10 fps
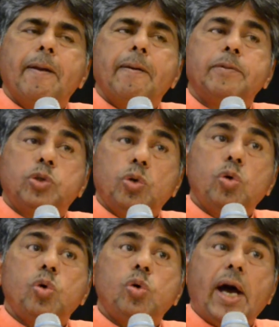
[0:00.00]

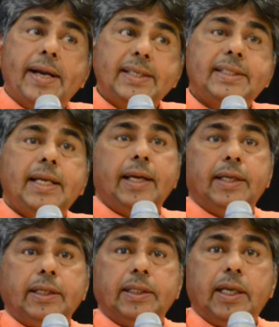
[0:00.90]
So
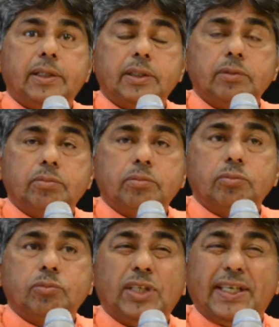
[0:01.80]
understanding that
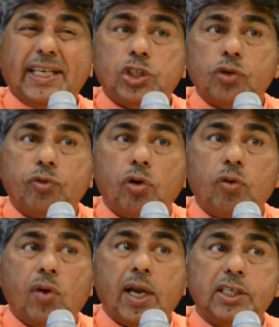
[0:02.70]
the test of
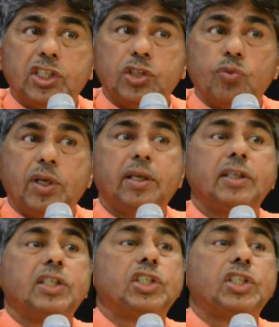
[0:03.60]
non-violence is when the